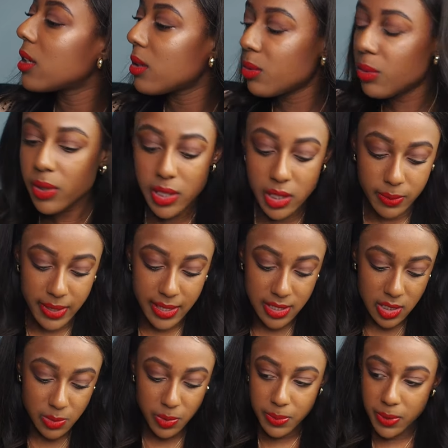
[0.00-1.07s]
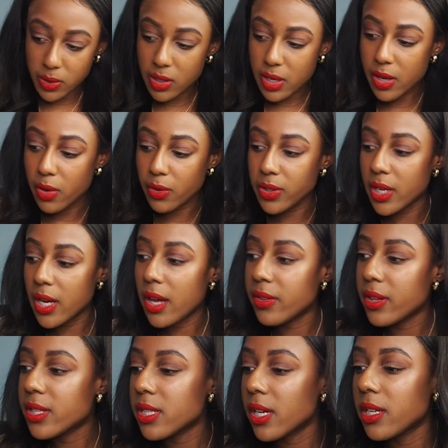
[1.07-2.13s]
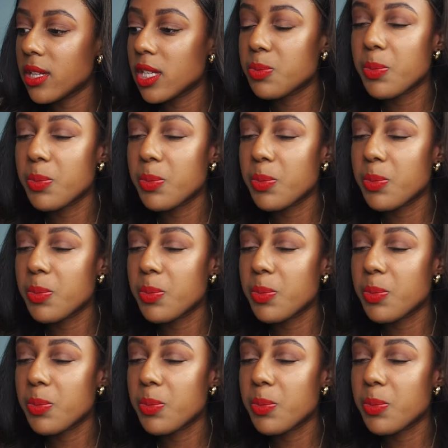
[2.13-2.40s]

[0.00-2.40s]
What colour is it? It's probably on the other side of this